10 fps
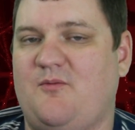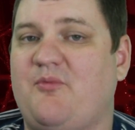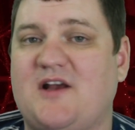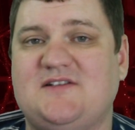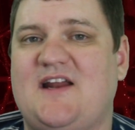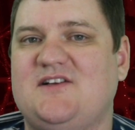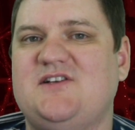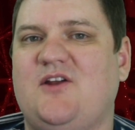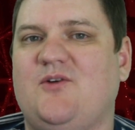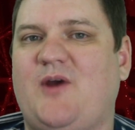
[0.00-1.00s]
Press that
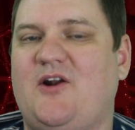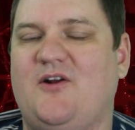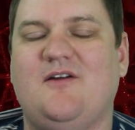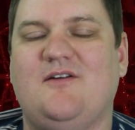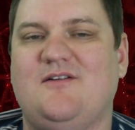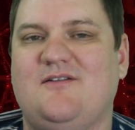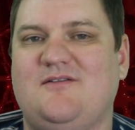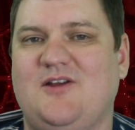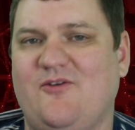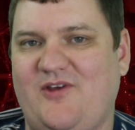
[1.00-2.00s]
accelerator.
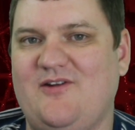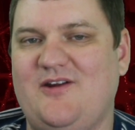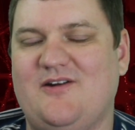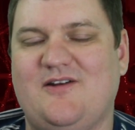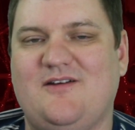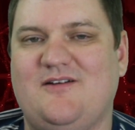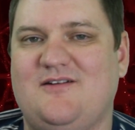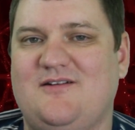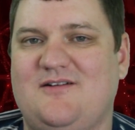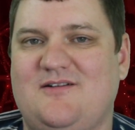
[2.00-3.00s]
You feel it?
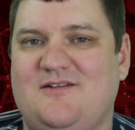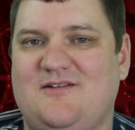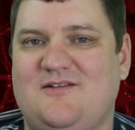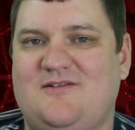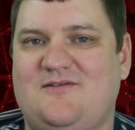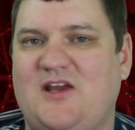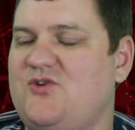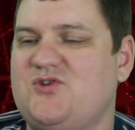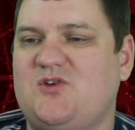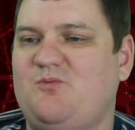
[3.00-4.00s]
It
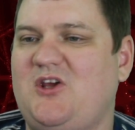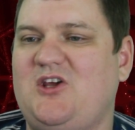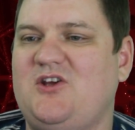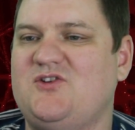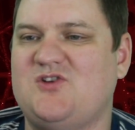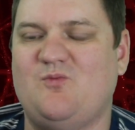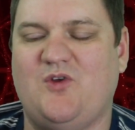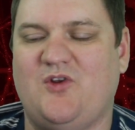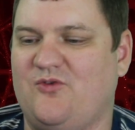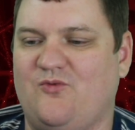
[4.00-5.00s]
used to be some
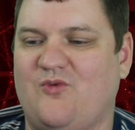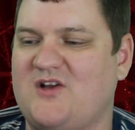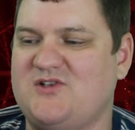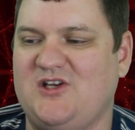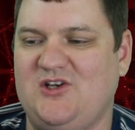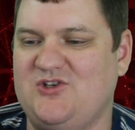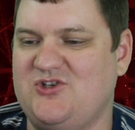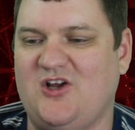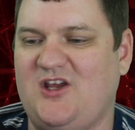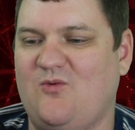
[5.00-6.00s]
little rusty,
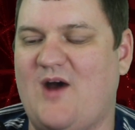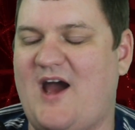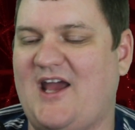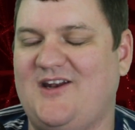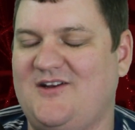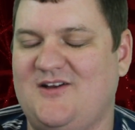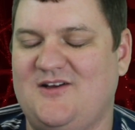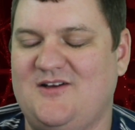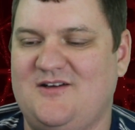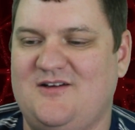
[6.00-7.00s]
junky wagon
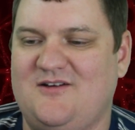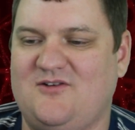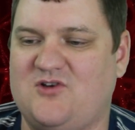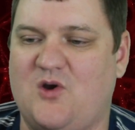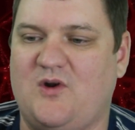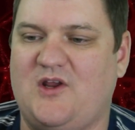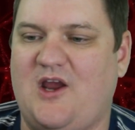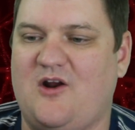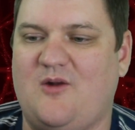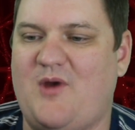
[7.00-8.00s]
no one
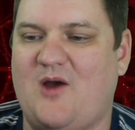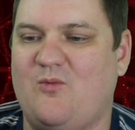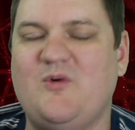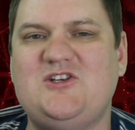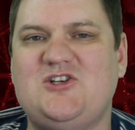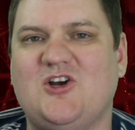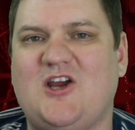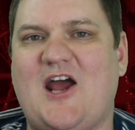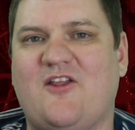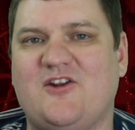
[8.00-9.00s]
cared about. We took it
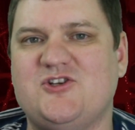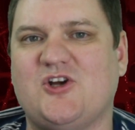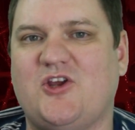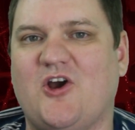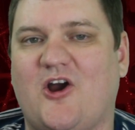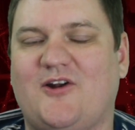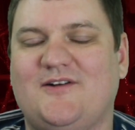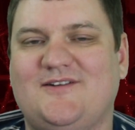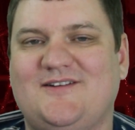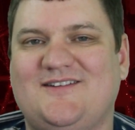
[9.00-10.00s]
out of the junkyard.
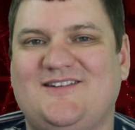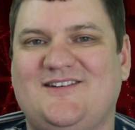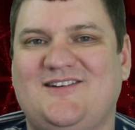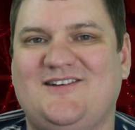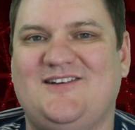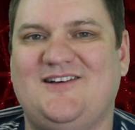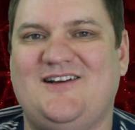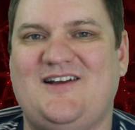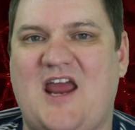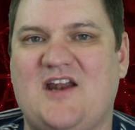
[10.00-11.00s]

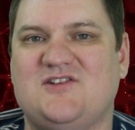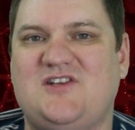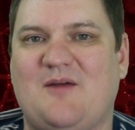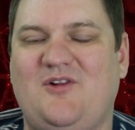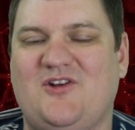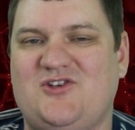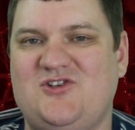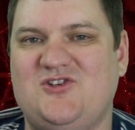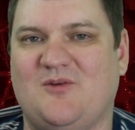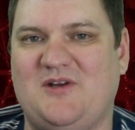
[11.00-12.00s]
And it's demolition
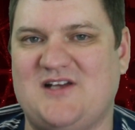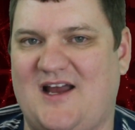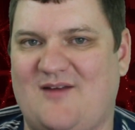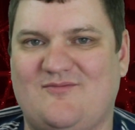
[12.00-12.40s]
derby time.